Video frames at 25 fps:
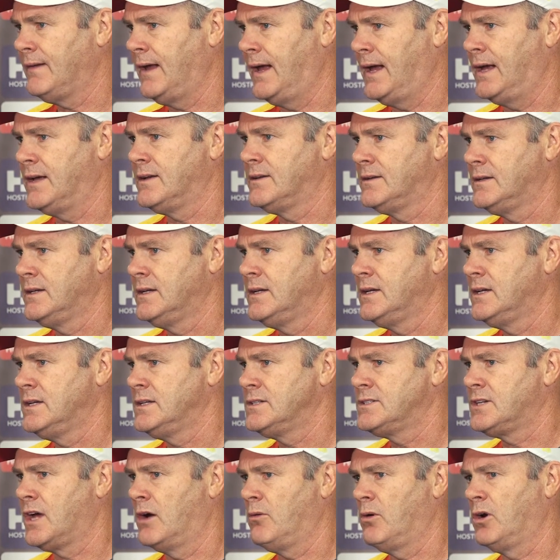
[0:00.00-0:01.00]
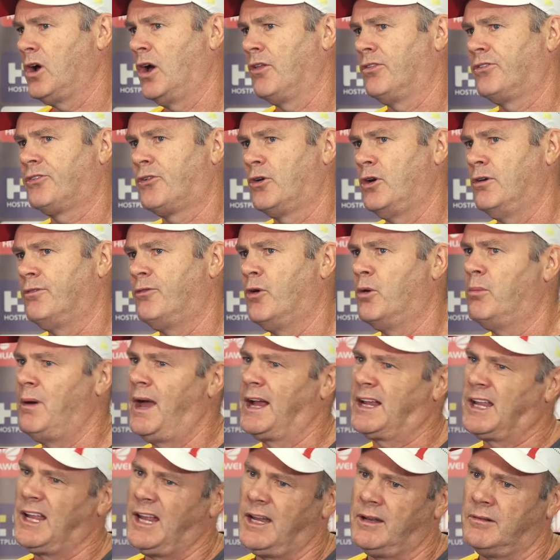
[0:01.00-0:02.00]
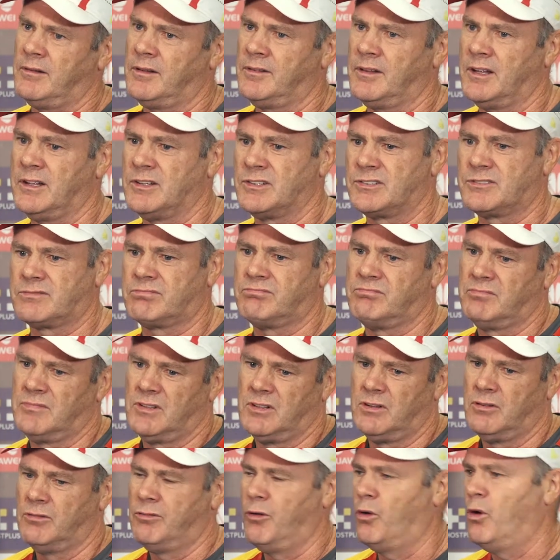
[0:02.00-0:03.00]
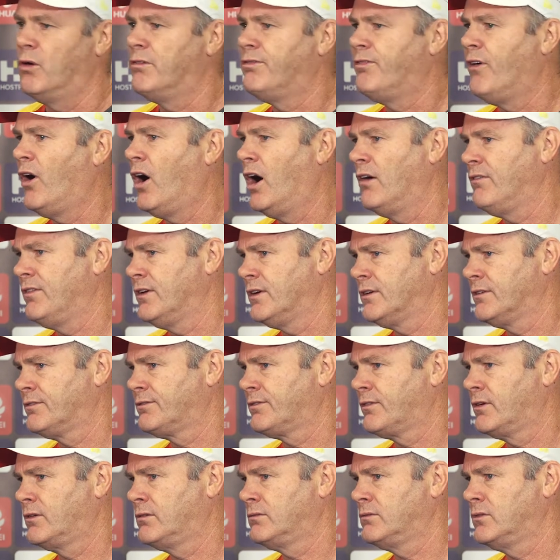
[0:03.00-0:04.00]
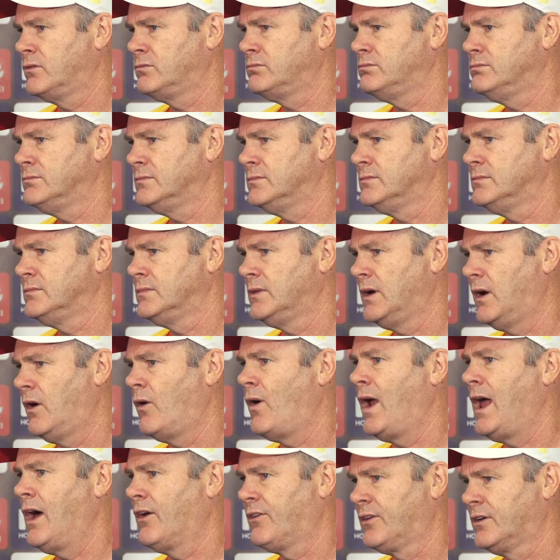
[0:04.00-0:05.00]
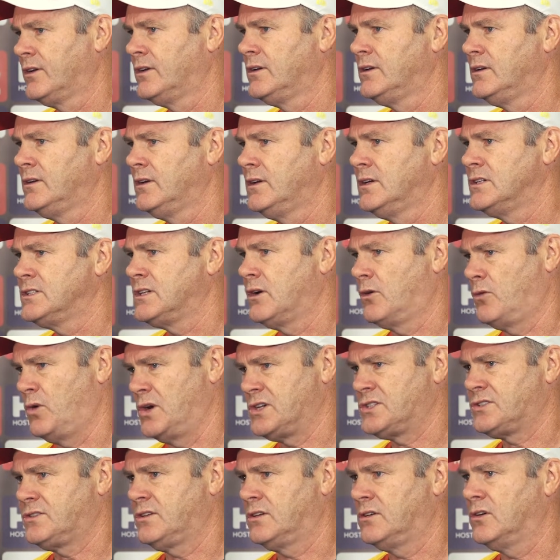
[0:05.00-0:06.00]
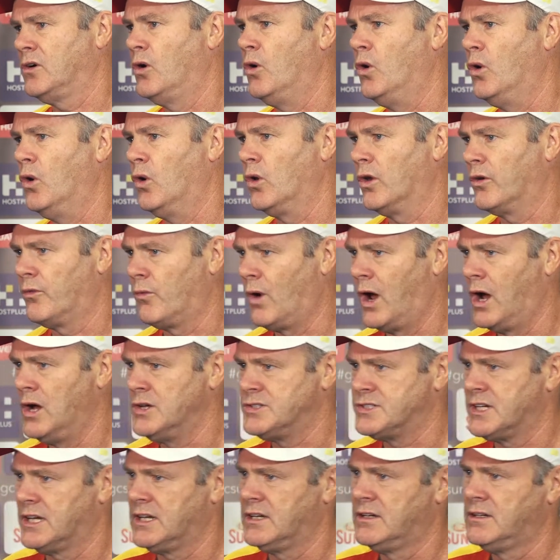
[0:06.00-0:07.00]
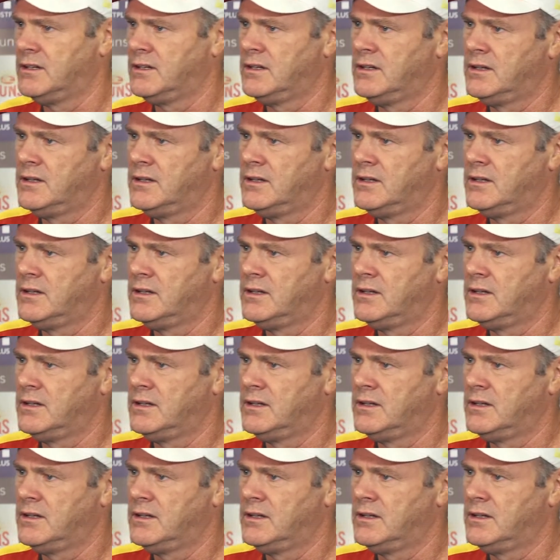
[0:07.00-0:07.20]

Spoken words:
Yeah. So we've got three or four back in, and there's four or five that are out. So we're resting Hall and Rosa.